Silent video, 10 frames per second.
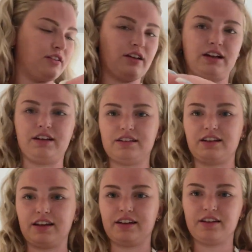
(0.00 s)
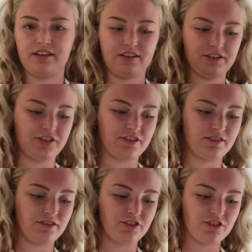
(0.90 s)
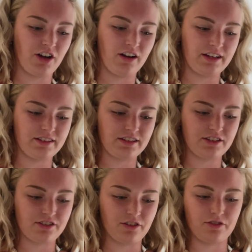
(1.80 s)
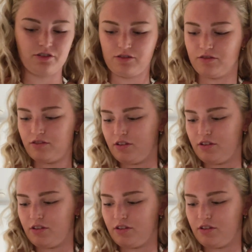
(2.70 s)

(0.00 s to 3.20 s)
and it like just shines. It's so cool.